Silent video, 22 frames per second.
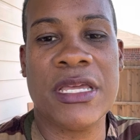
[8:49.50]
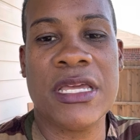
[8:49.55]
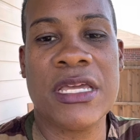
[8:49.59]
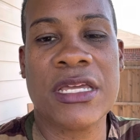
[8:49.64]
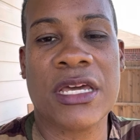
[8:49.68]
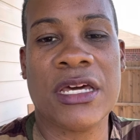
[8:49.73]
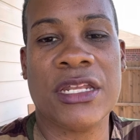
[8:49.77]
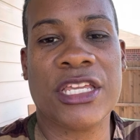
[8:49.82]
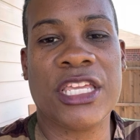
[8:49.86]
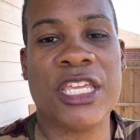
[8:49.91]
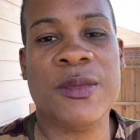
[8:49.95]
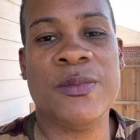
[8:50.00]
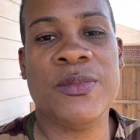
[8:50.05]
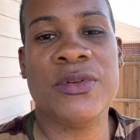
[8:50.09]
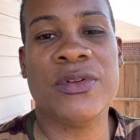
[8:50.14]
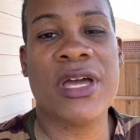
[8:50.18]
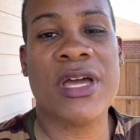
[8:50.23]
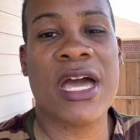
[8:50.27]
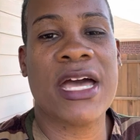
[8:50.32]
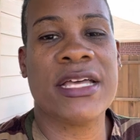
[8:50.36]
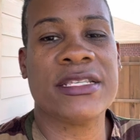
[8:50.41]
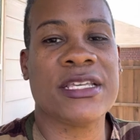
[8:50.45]
going to keep you
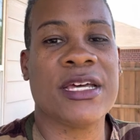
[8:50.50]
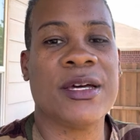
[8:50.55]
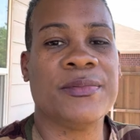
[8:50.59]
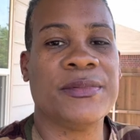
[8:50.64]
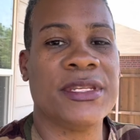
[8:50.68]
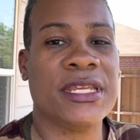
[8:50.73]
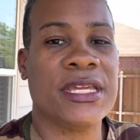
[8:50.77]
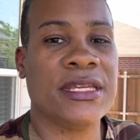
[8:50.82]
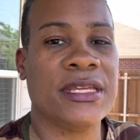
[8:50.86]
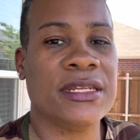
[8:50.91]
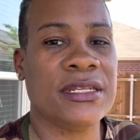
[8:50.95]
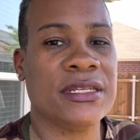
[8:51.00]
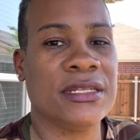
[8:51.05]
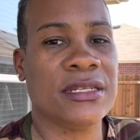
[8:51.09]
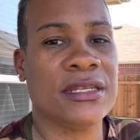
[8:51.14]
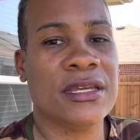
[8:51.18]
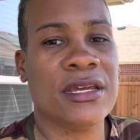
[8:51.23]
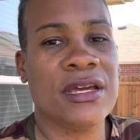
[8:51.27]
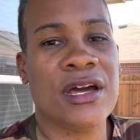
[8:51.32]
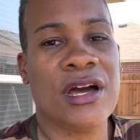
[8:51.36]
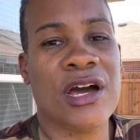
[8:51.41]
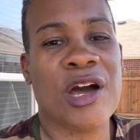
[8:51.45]
guys updated
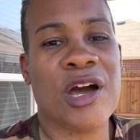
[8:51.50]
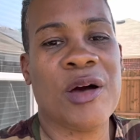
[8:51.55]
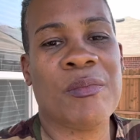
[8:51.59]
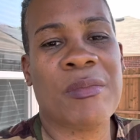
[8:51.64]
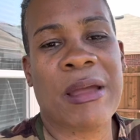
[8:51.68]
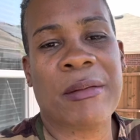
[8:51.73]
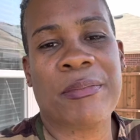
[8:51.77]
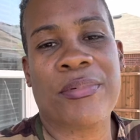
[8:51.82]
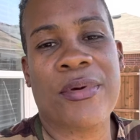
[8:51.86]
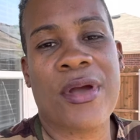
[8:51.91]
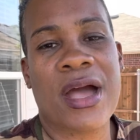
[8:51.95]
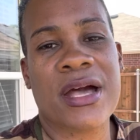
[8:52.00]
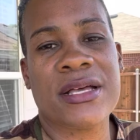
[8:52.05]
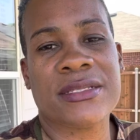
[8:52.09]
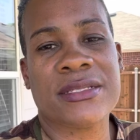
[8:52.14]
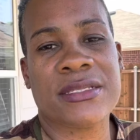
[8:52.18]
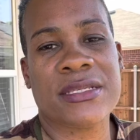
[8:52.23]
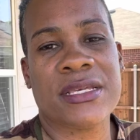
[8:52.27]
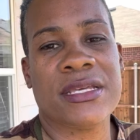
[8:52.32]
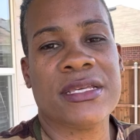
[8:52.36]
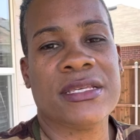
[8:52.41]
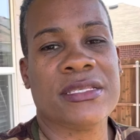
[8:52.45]
on my
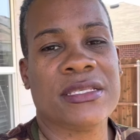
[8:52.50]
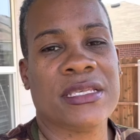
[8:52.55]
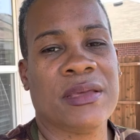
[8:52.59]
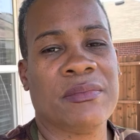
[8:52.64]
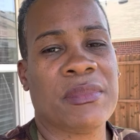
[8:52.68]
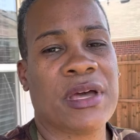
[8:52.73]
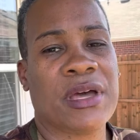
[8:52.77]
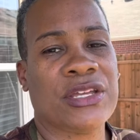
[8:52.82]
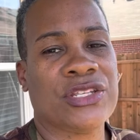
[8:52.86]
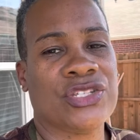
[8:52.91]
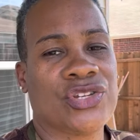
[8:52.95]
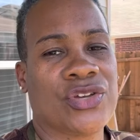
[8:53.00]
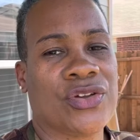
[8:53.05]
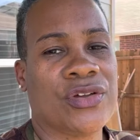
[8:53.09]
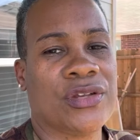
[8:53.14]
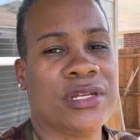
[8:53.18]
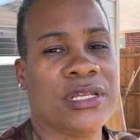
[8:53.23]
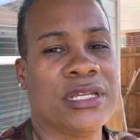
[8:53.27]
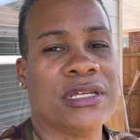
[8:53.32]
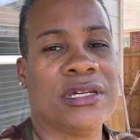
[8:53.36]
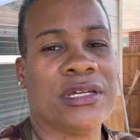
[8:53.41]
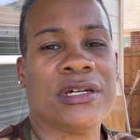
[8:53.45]
process and my
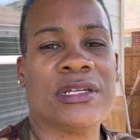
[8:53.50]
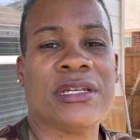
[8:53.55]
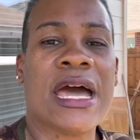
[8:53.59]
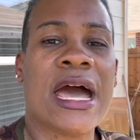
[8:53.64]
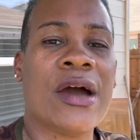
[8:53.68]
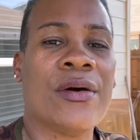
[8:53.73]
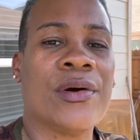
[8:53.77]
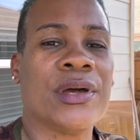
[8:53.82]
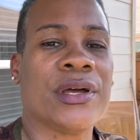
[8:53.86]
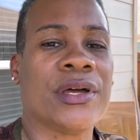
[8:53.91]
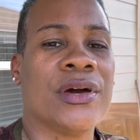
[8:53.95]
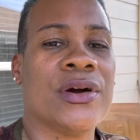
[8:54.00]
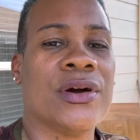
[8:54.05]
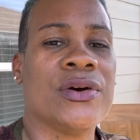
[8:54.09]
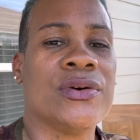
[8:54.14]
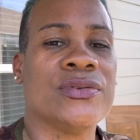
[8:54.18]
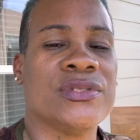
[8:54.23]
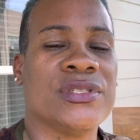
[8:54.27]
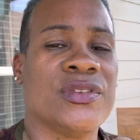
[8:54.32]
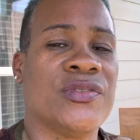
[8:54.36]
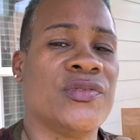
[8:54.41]
journey on how it goes.